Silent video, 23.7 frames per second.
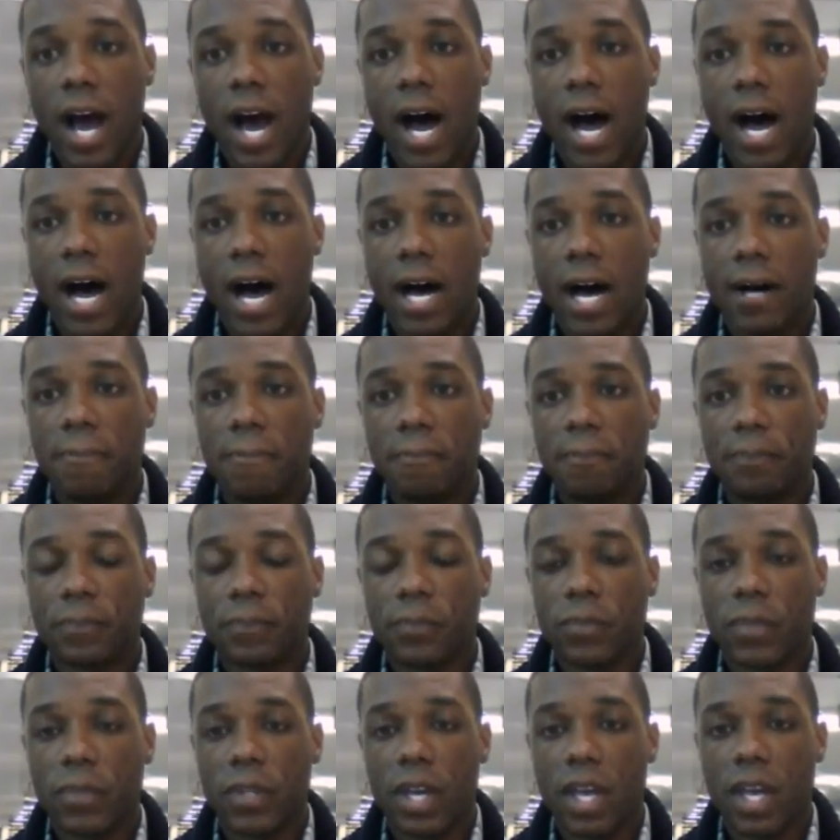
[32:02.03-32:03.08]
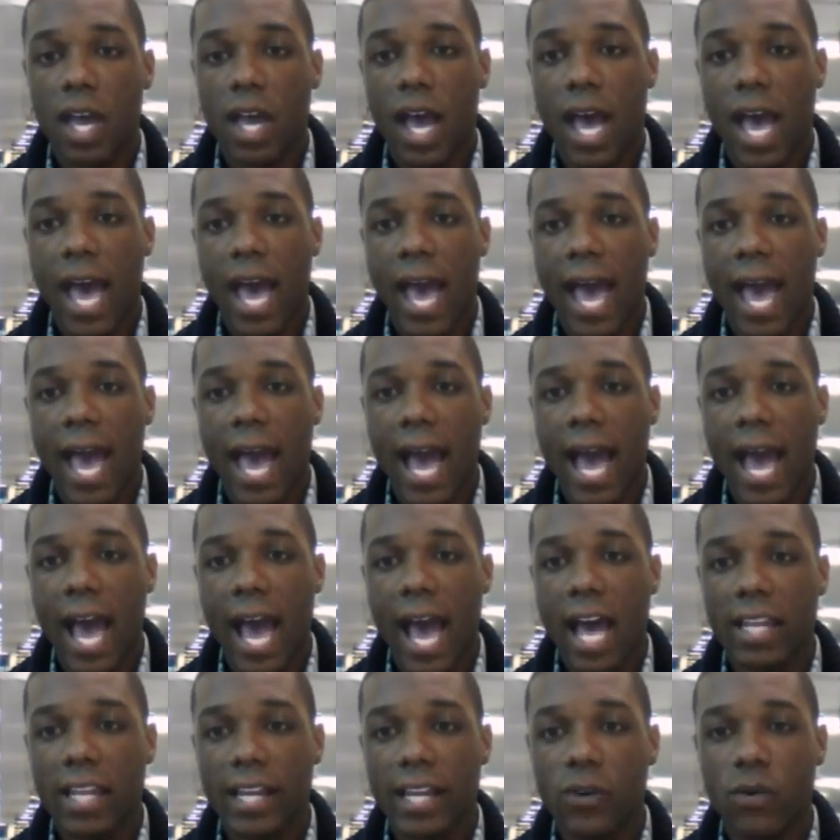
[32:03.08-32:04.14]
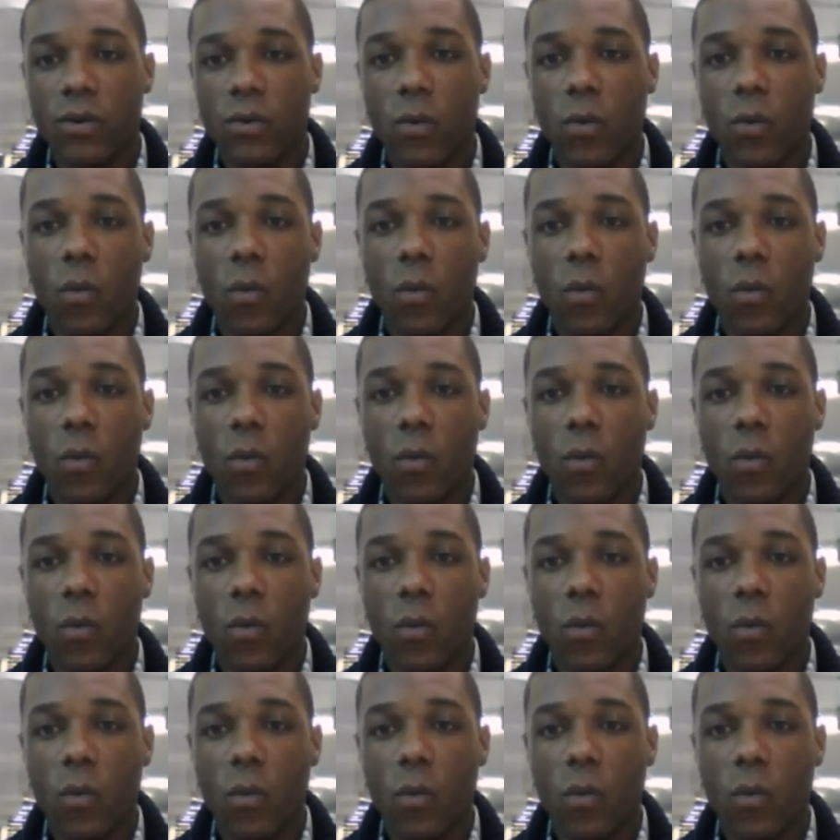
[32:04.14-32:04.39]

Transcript: Um, like,